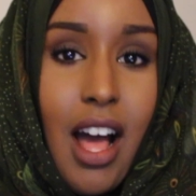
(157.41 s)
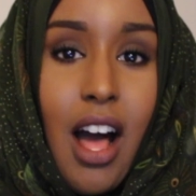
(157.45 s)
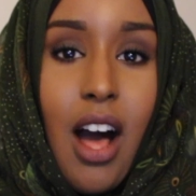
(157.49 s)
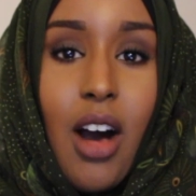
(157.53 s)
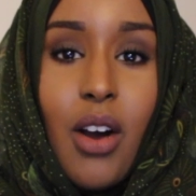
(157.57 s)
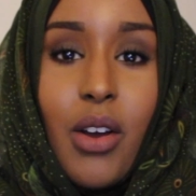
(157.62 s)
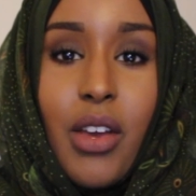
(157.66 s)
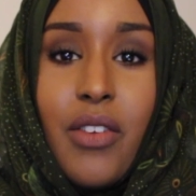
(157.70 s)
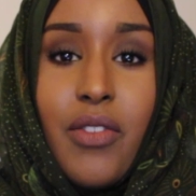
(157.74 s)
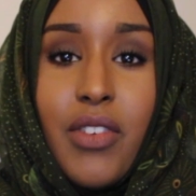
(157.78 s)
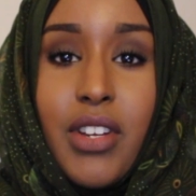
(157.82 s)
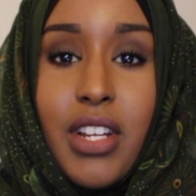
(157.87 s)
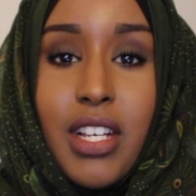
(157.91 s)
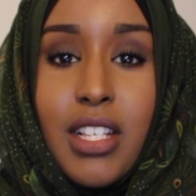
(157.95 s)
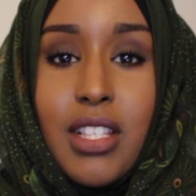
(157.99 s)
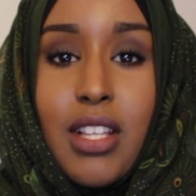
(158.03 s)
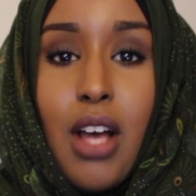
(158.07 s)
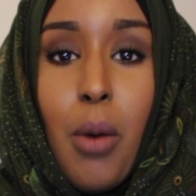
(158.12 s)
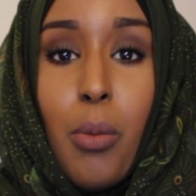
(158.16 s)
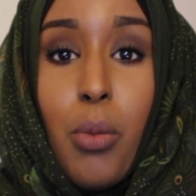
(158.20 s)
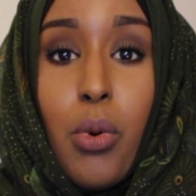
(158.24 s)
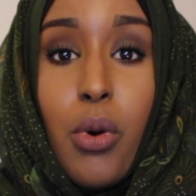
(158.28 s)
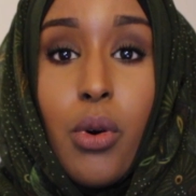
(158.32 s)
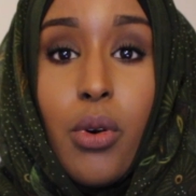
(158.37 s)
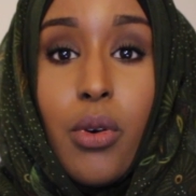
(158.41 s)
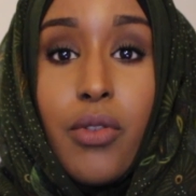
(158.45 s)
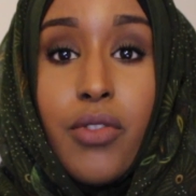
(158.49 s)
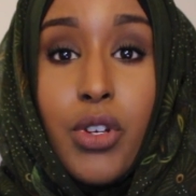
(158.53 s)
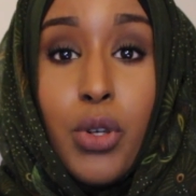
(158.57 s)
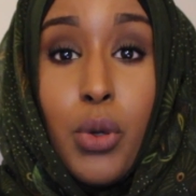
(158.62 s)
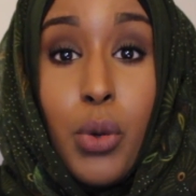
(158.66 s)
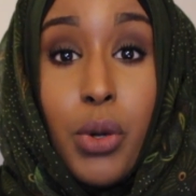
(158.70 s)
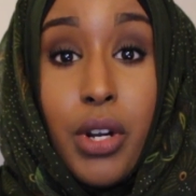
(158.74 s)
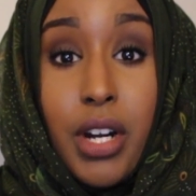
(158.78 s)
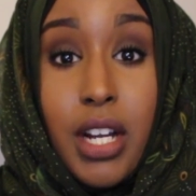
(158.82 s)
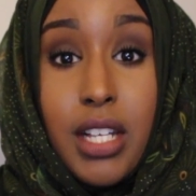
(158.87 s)
I'll give an example of
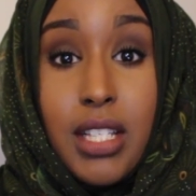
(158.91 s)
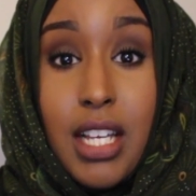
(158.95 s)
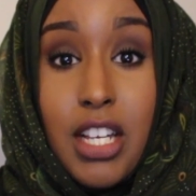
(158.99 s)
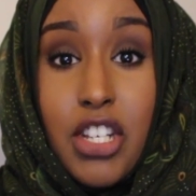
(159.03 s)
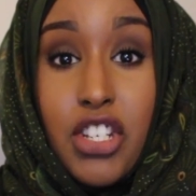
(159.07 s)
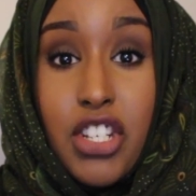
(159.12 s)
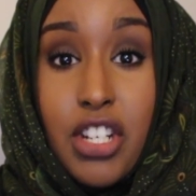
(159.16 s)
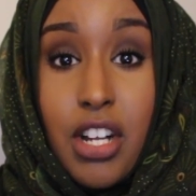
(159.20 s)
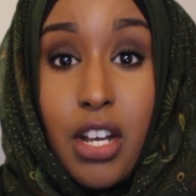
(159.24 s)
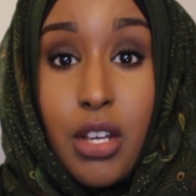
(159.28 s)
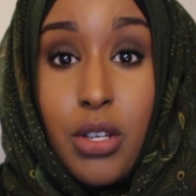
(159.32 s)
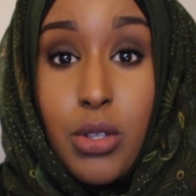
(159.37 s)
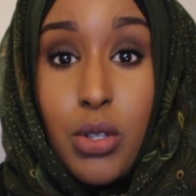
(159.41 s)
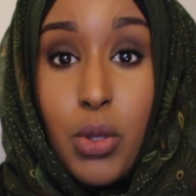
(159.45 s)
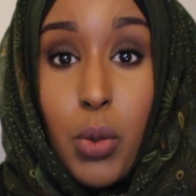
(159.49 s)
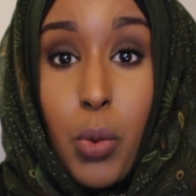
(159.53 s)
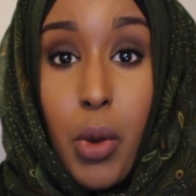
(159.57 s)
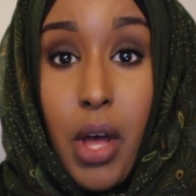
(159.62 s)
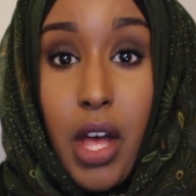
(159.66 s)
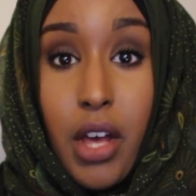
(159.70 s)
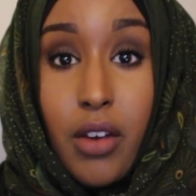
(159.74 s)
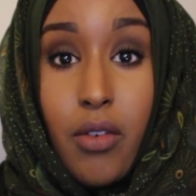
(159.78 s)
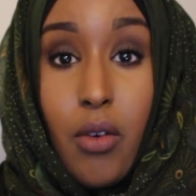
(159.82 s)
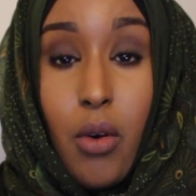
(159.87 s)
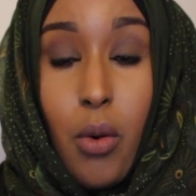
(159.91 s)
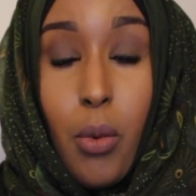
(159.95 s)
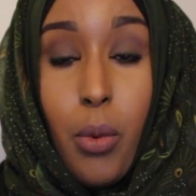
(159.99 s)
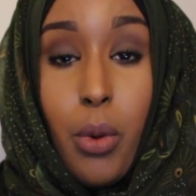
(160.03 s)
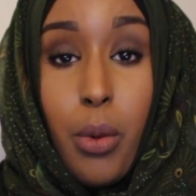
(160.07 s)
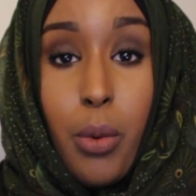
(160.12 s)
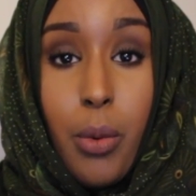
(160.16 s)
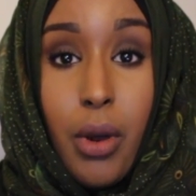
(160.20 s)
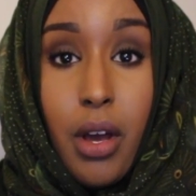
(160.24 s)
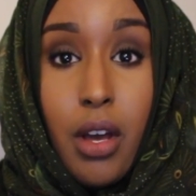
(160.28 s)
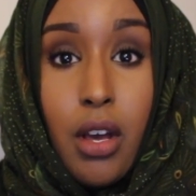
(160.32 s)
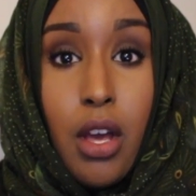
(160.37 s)
an organisation I used to work for.
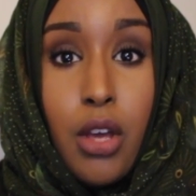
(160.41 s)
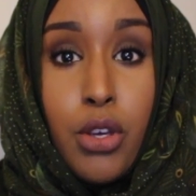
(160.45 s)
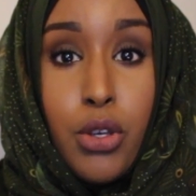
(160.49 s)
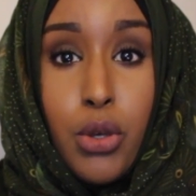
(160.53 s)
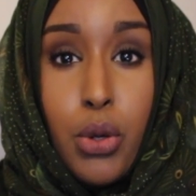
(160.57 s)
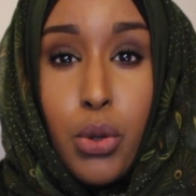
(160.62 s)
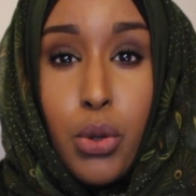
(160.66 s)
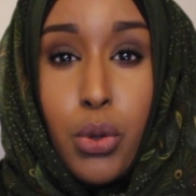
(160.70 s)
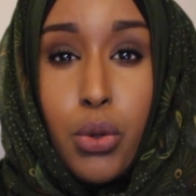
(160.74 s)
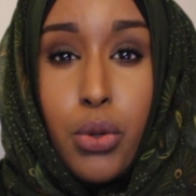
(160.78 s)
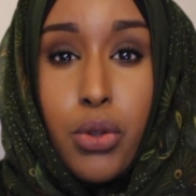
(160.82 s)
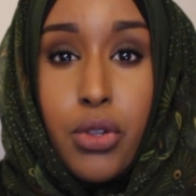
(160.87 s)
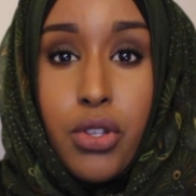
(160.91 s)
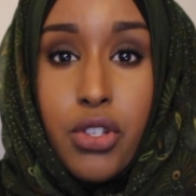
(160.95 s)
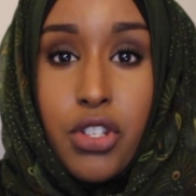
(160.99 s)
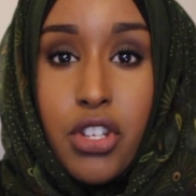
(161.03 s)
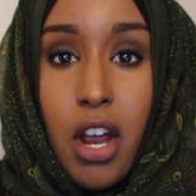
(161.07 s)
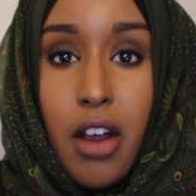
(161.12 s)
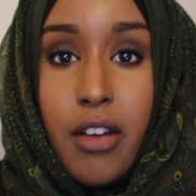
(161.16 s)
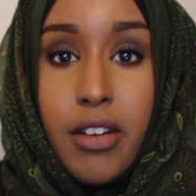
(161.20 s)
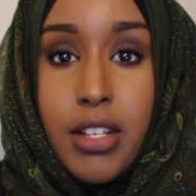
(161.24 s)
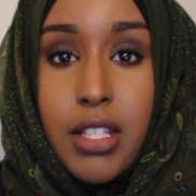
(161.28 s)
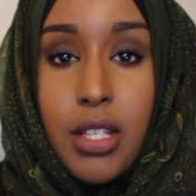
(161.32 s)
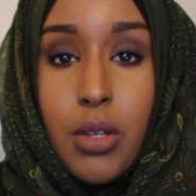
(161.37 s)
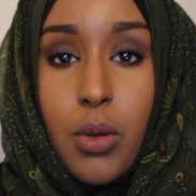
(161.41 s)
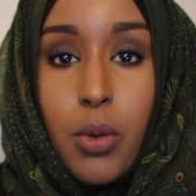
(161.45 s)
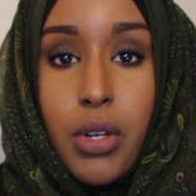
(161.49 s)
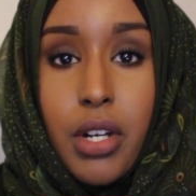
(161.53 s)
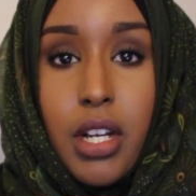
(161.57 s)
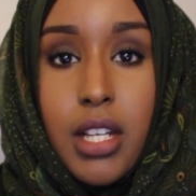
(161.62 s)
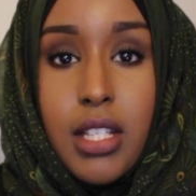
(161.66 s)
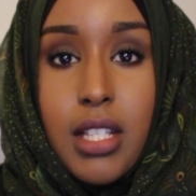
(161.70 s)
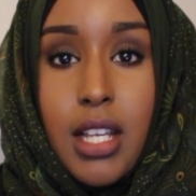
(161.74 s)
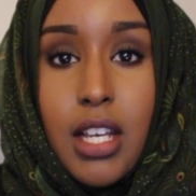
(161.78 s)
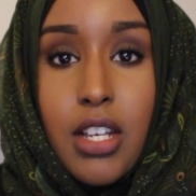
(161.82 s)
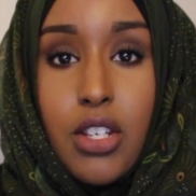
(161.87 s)
We were a youth charity
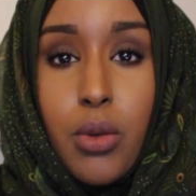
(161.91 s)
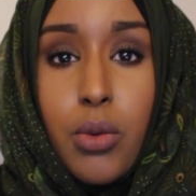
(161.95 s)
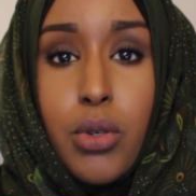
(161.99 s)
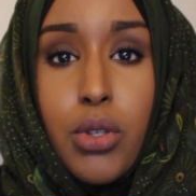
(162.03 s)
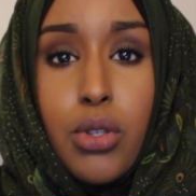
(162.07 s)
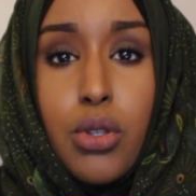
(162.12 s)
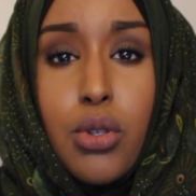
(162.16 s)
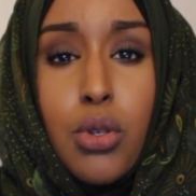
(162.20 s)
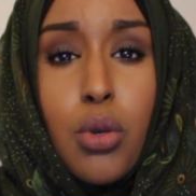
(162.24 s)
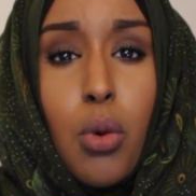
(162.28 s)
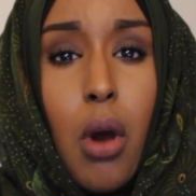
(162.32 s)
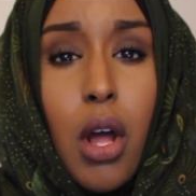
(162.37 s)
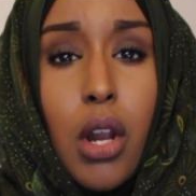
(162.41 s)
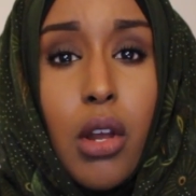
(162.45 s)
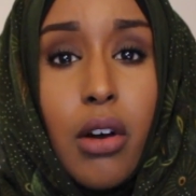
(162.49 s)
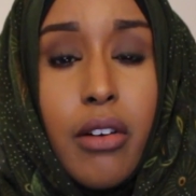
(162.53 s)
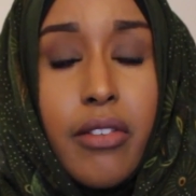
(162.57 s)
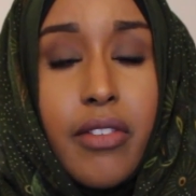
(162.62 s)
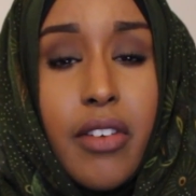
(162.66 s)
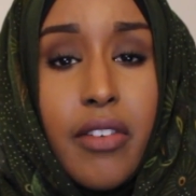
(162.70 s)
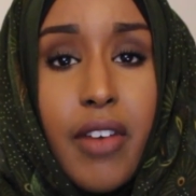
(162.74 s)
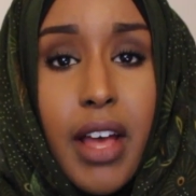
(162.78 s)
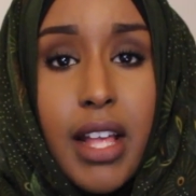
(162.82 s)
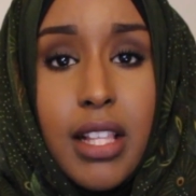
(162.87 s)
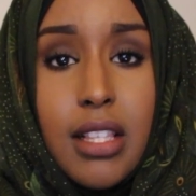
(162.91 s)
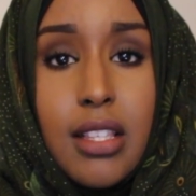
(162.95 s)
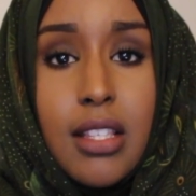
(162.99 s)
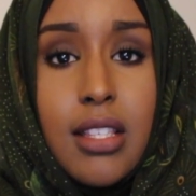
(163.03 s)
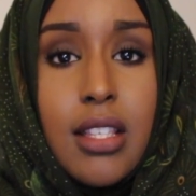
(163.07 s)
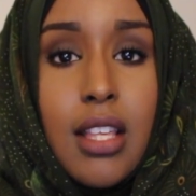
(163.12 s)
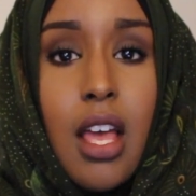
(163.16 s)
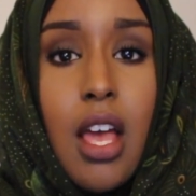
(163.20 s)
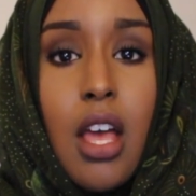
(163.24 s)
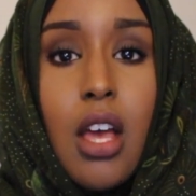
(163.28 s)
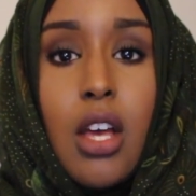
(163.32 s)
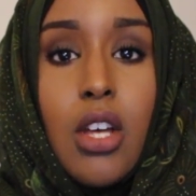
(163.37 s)
organisation. We used to do quite a lot of
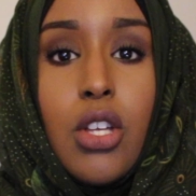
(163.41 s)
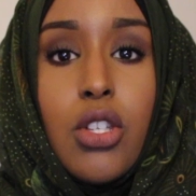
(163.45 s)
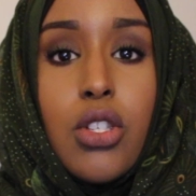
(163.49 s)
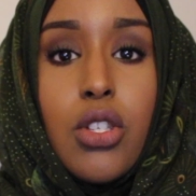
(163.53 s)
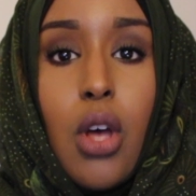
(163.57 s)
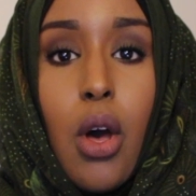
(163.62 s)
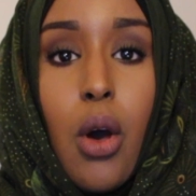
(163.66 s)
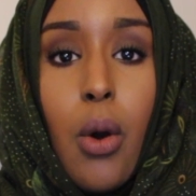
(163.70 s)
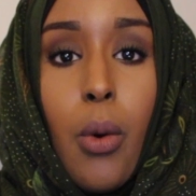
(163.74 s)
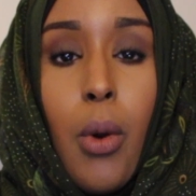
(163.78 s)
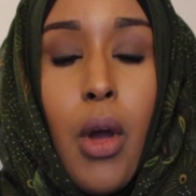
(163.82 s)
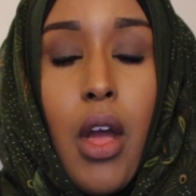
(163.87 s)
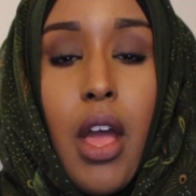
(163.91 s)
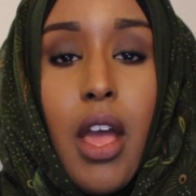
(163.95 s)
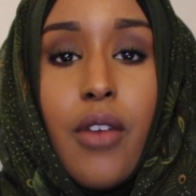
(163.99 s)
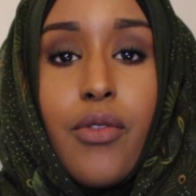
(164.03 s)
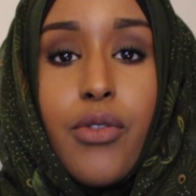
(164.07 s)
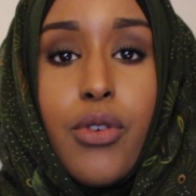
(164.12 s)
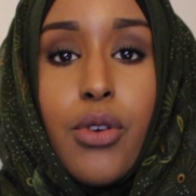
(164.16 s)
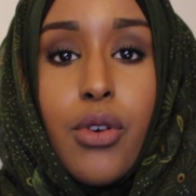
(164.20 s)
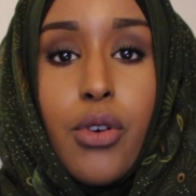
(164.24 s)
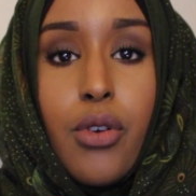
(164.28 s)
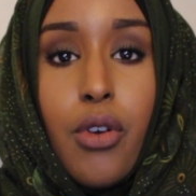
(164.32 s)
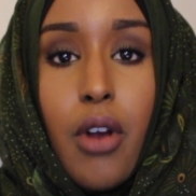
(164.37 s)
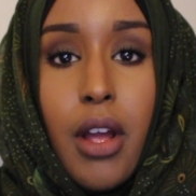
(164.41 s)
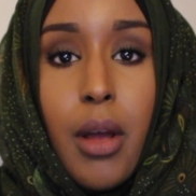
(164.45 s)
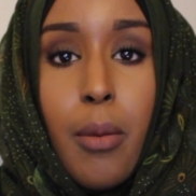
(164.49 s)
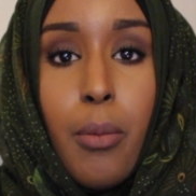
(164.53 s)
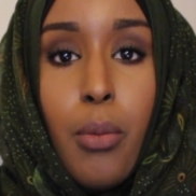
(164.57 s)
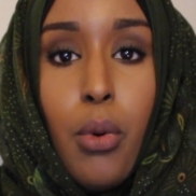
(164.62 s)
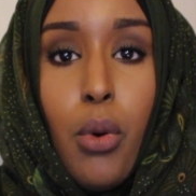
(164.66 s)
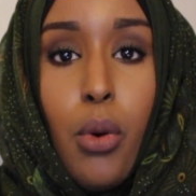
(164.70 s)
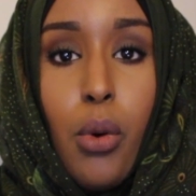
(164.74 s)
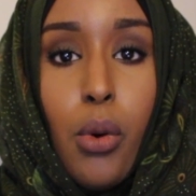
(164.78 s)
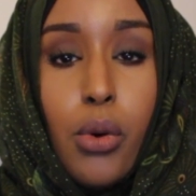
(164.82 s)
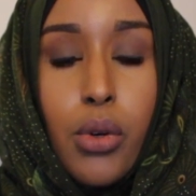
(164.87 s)
events. So if you create a
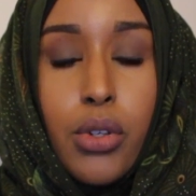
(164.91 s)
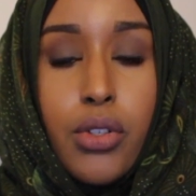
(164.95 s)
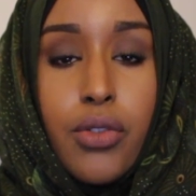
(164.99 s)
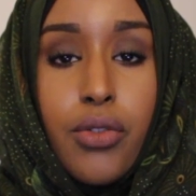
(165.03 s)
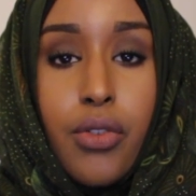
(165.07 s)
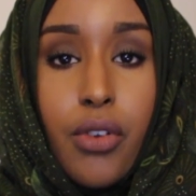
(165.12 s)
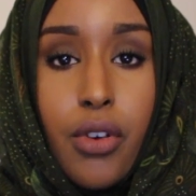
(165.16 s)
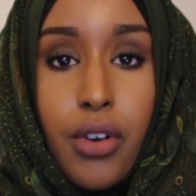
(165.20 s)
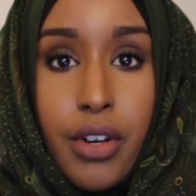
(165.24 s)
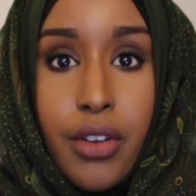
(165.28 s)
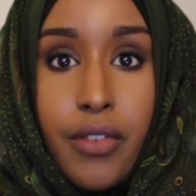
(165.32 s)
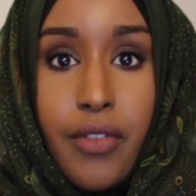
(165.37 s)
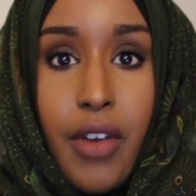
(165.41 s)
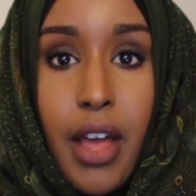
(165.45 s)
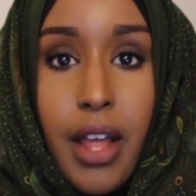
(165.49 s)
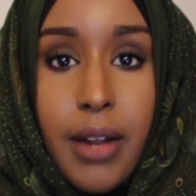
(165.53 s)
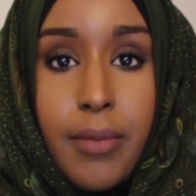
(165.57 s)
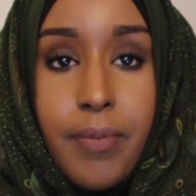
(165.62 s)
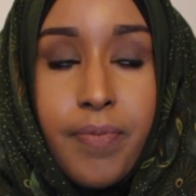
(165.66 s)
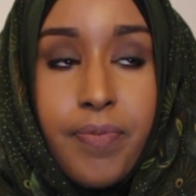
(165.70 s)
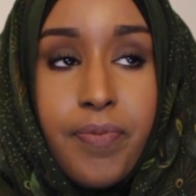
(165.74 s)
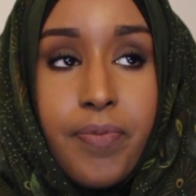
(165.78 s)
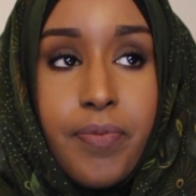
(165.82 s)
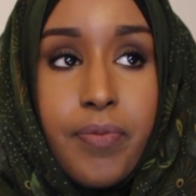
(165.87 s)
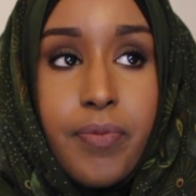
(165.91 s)
board for an event